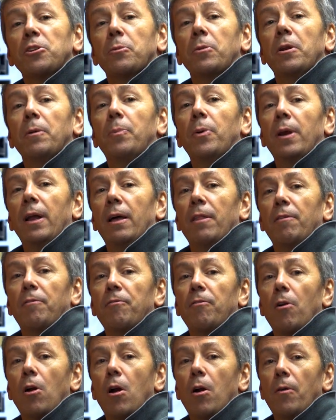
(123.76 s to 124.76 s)
I'm going to pull out the
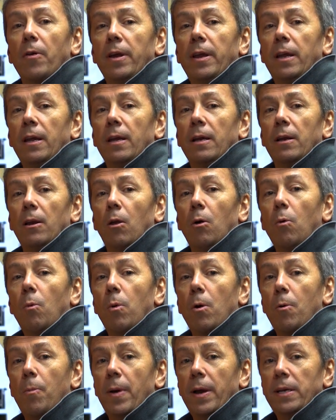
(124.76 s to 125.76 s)
Ferrari long
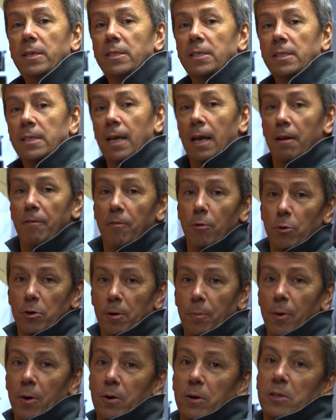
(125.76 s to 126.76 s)
wheelbase California
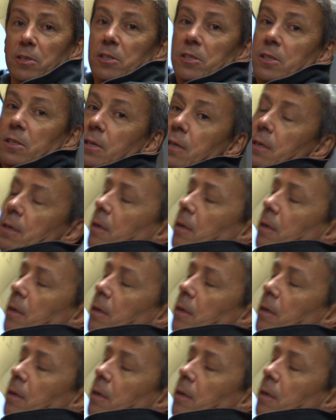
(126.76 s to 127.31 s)
box.